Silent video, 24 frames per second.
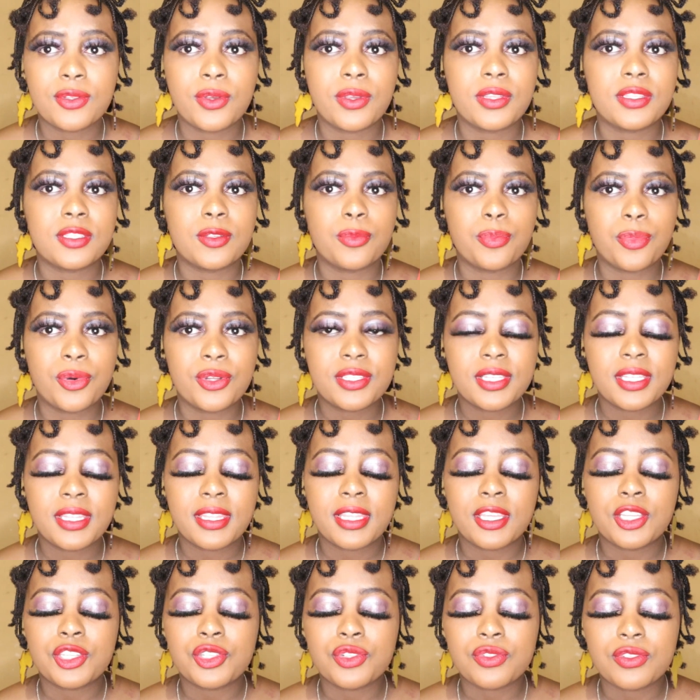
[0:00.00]
So it's
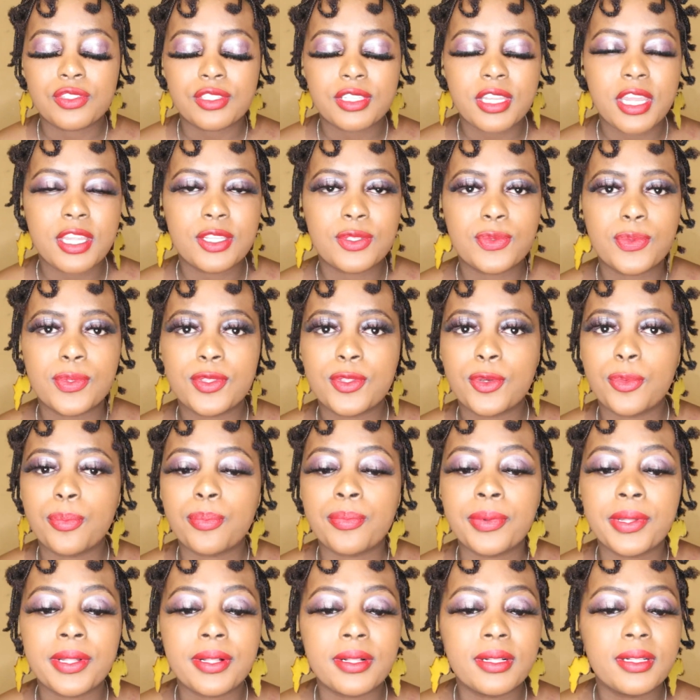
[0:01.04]
important that you start with your
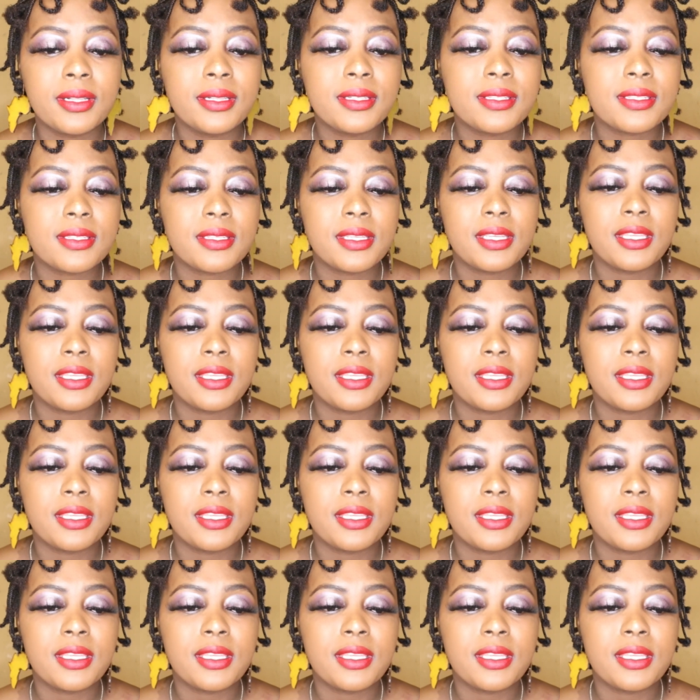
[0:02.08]
bills.